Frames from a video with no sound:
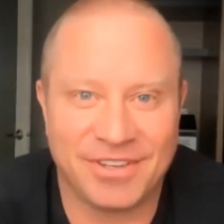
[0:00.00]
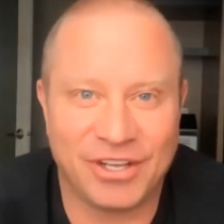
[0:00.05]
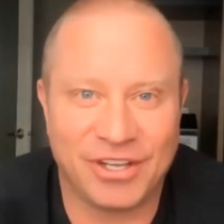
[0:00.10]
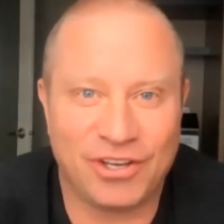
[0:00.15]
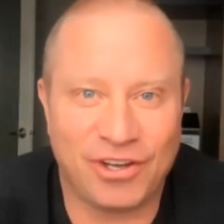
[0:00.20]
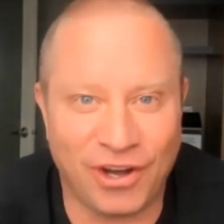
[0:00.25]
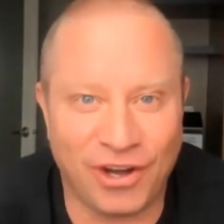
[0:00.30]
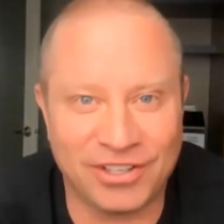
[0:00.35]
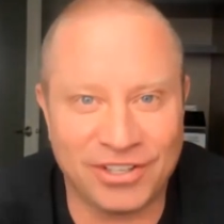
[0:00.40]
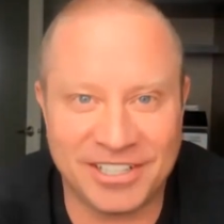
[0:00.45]

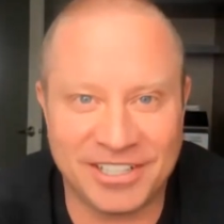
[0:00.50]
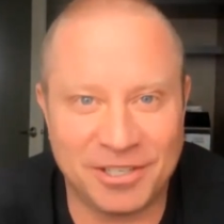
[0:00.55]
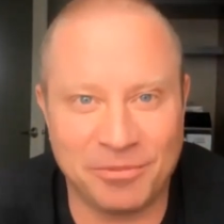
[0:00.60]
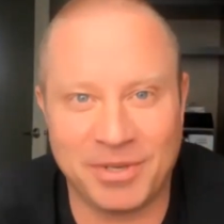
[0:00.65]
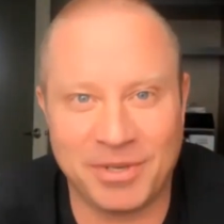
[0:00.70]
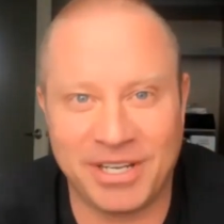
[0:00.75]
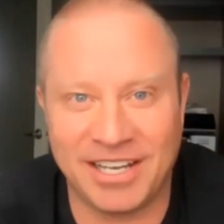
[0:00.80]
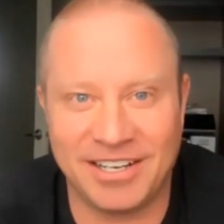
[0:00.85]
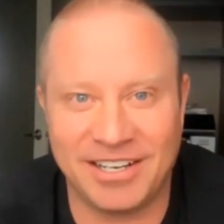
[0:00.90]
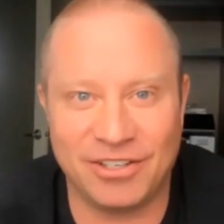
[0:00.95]
Contact
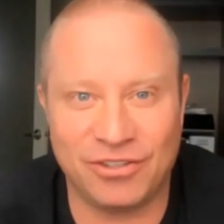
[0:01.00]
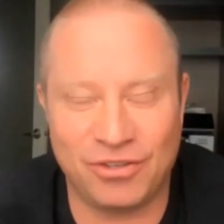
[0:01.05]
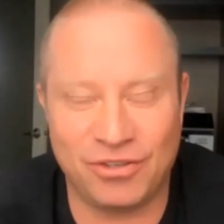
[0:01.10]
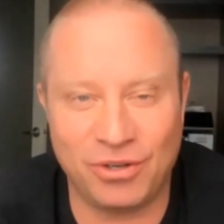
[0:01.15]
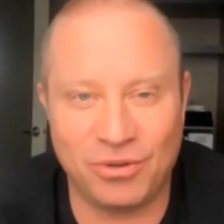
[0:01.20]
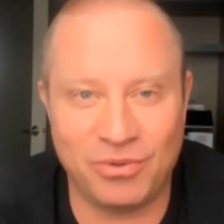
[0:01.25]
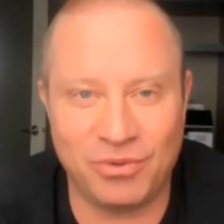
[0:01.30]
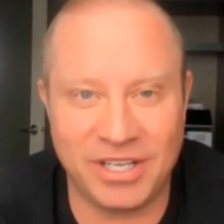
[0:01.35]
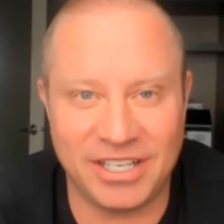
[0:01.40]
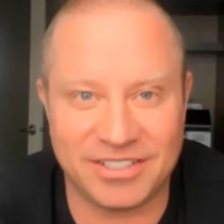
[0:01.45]
them again in
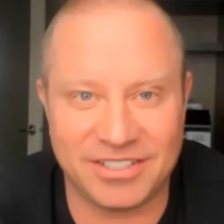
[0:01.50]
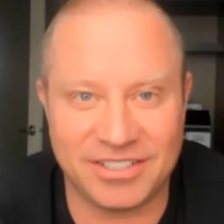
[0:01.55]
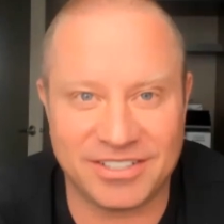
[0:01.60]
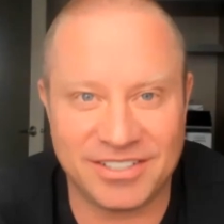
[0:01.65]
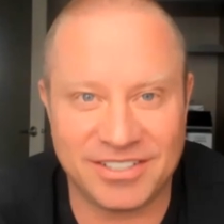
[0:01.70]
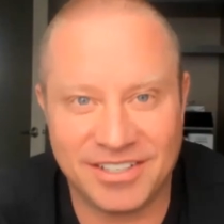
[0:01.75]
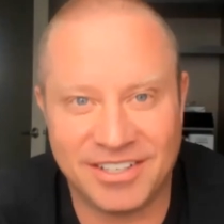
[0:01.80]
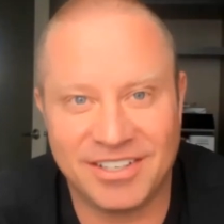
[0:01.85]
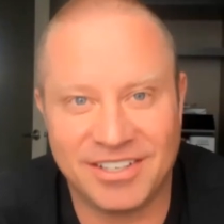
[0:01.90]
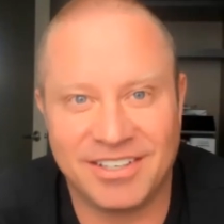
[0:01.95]
two
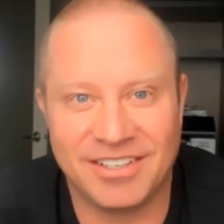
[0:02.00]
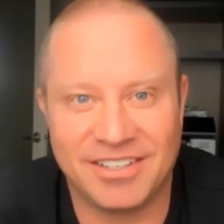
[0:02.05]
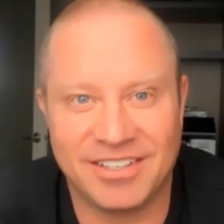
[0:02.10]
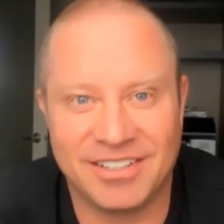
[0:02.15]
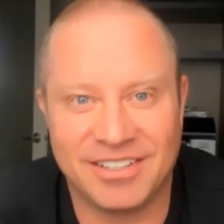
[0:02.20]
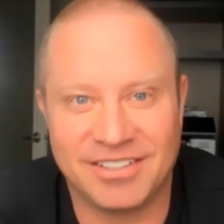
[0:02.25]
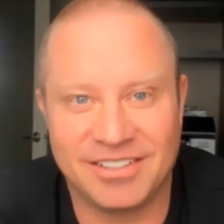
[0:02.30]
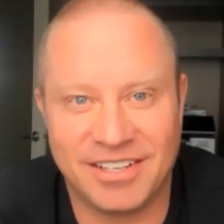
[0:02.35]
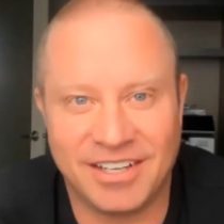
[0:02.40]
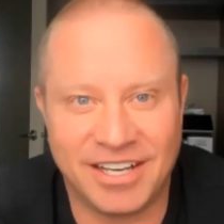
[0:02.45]
weeks.
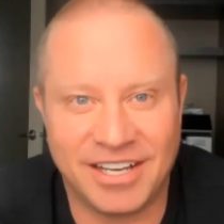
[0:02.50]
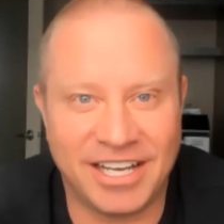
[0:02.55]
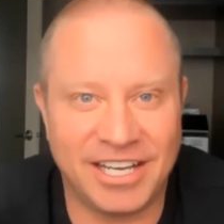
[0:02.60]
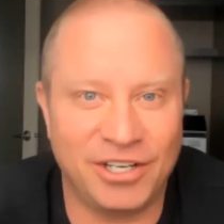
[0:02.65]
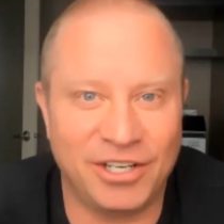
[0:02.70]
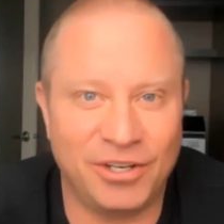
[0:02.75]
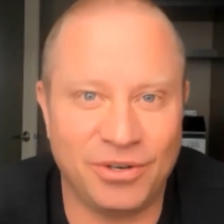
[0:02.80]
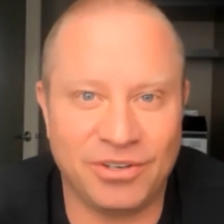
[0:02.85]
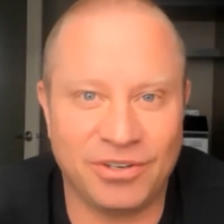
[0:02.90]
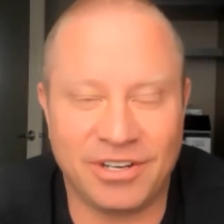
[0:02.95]
How
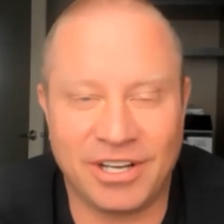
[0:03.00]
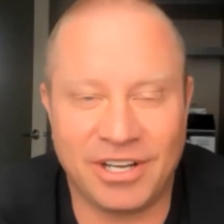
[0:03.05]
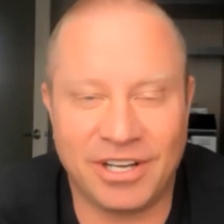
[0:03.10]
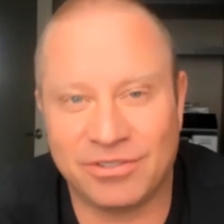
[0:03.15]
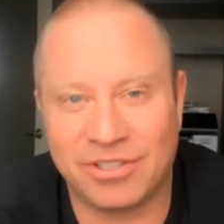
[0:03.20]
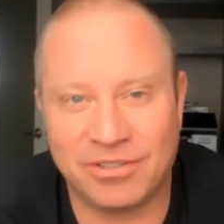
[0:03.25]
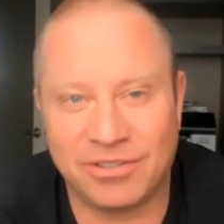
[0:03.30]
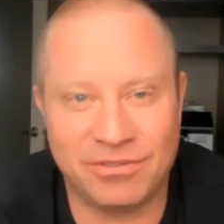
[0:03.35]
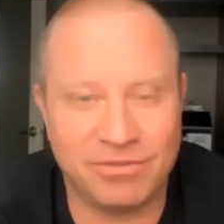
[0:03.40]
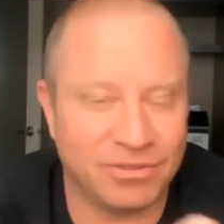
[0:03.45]
you doing?
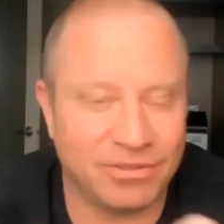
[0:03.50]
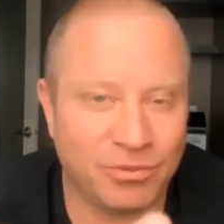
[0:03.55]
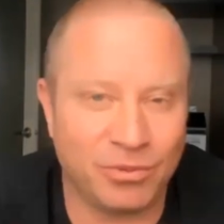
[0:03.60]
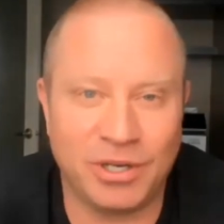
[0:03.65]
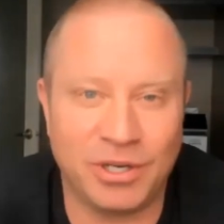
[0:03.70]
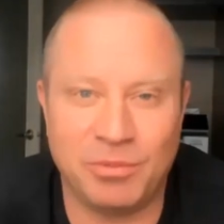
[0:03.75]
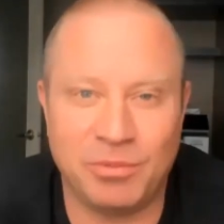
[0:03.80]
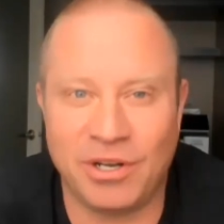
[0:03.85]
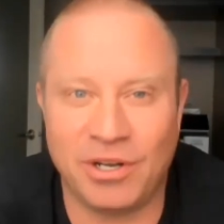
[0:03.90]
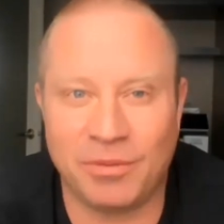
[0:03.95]
How's
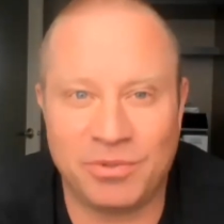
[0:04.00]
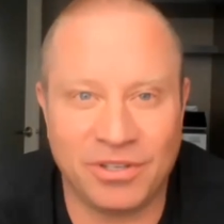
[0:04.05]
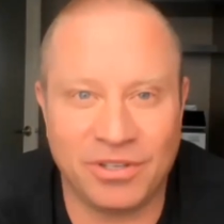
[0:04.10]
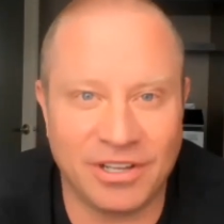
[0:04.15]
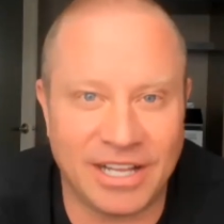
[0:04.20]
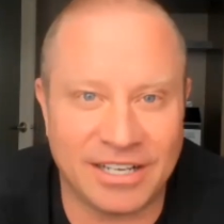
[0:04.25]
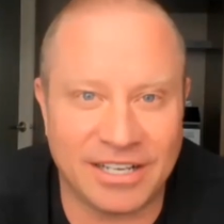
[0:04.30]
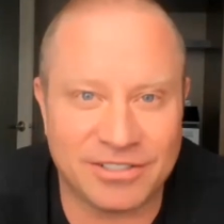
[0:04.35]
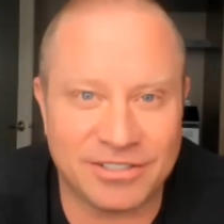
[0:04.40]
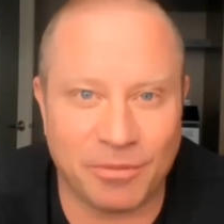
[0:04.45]
what have you been up
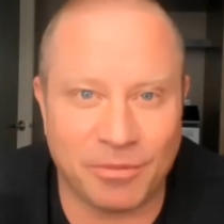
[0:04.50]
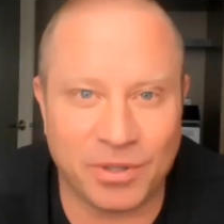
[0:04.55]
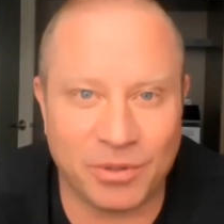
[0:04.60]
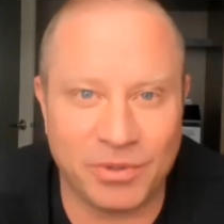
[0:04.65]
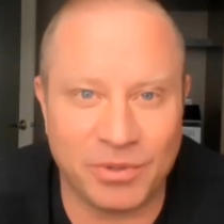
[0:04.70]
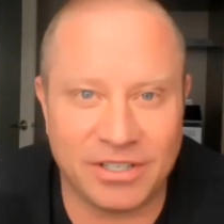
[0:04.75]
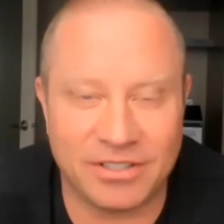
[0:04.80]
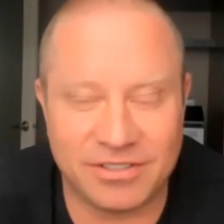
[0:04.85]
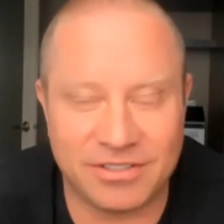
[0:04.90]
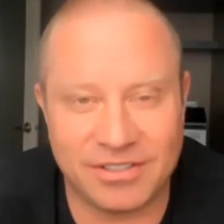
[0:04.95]
to the last
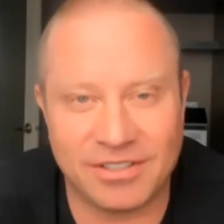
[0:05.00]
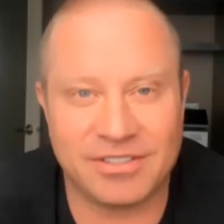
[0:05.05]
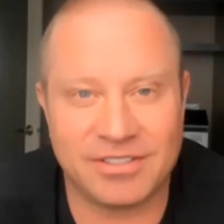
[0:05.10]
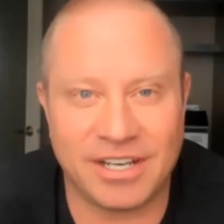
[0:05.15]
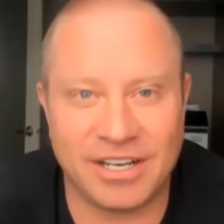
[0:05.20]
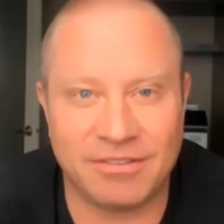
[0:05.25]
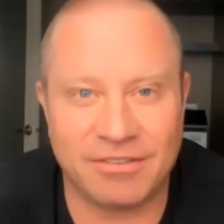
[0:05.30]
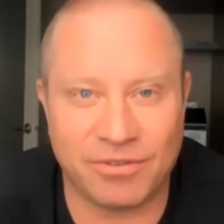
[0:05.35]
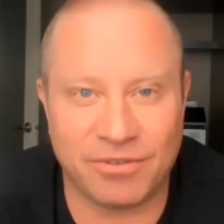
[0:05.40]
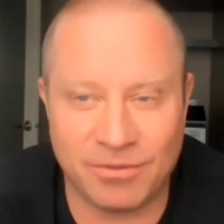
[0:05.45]
couple of weeks
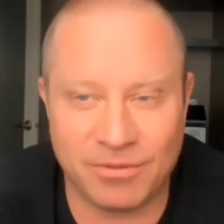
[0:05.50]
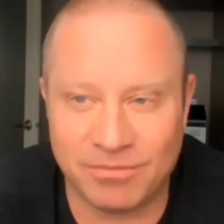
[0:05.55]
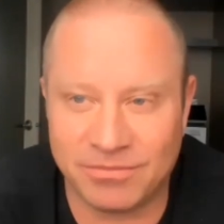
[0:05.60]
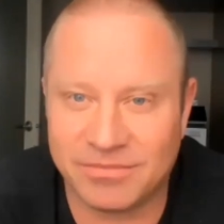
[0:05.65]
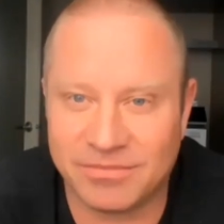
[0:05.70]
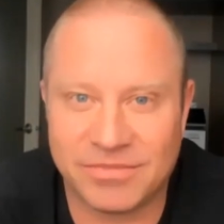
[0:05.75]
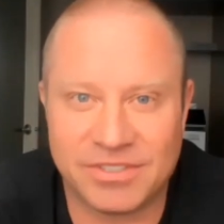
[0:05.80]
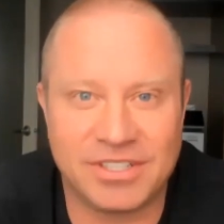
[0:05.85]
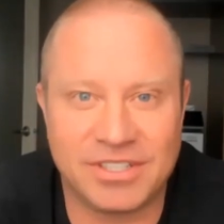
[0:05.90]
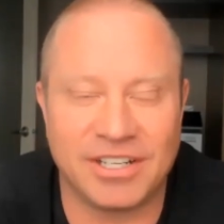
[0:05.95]
aside
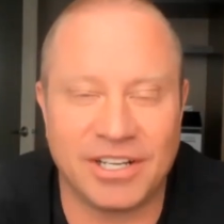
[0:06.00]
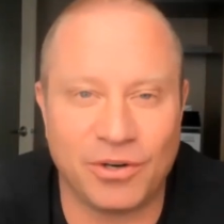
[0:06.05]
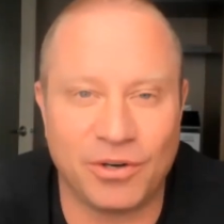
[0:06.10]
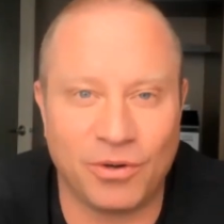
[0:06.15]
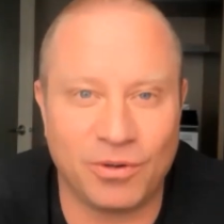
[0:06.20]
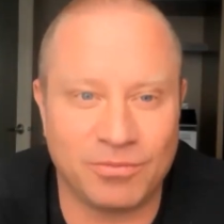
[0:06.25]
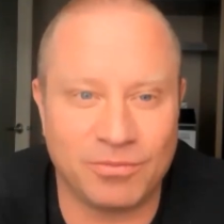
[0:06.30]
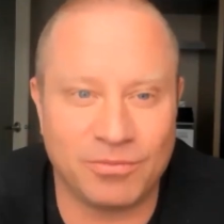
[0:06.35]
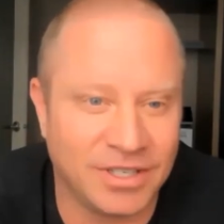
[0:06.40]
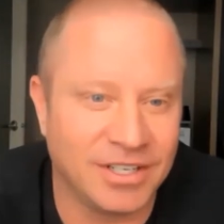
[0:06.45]
from sitting at
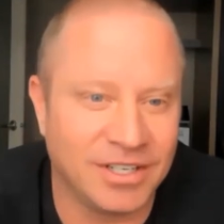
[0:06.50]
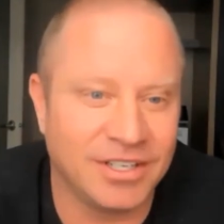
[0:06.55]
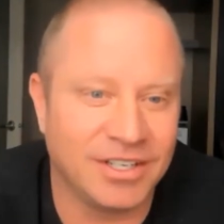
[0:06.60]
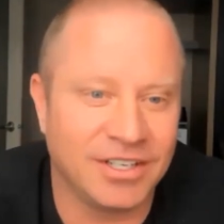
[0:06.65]
home?